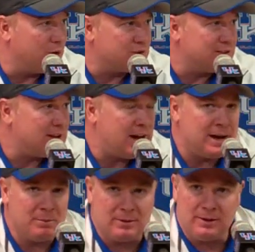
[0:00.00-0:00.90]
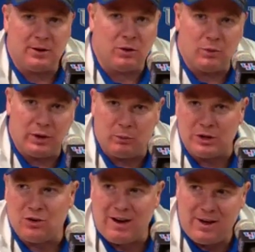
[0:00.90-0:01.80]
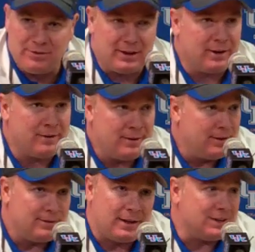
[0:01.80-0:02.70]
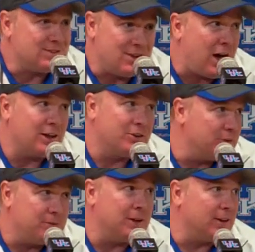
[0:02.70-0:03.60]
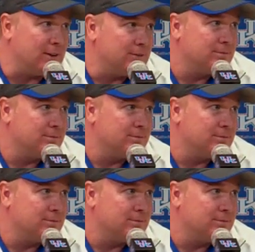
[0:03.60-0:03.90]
There's a time that, you know, when you're out there, that it's not a good feeling.